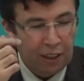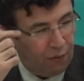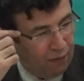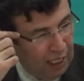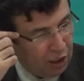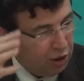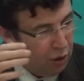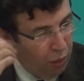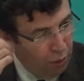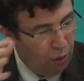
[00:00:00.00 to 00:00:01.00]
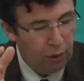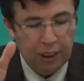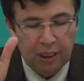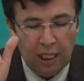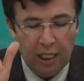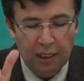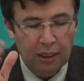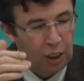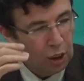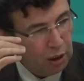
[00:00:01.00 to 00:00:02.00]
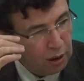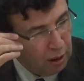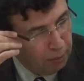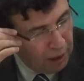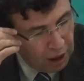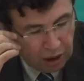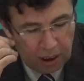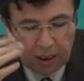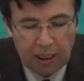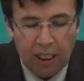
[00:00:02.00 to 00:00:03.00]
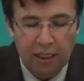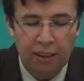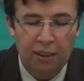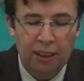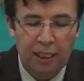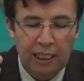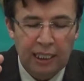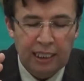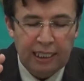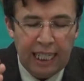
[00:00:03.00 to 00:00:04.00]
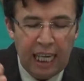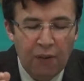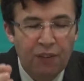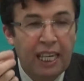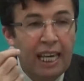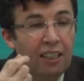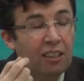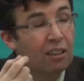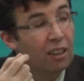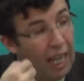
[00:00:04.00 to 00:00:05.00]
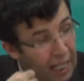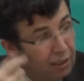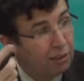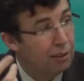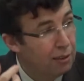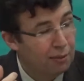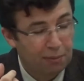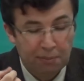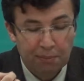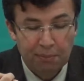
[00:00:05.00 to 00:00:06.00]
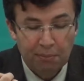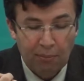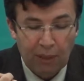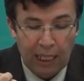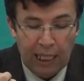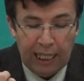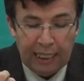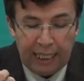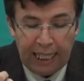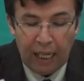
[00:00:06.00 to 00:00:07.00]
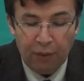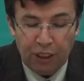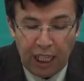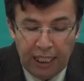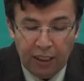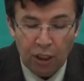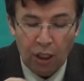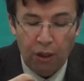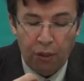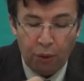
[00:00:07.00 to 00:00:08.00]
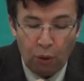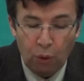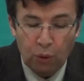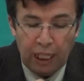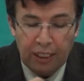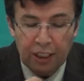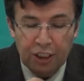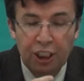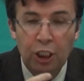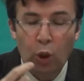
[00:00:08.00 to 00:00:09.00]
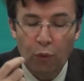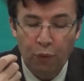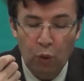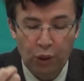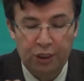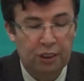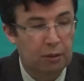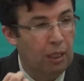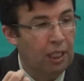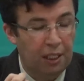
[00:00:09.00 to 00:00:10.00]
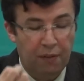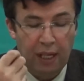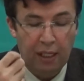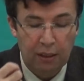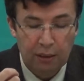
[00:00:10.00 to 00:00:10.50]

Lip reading: Reflection, thought is gone. Contemplation is gone. They have gained light. They have gained the throat and the sea of gnosis, ma'rifah.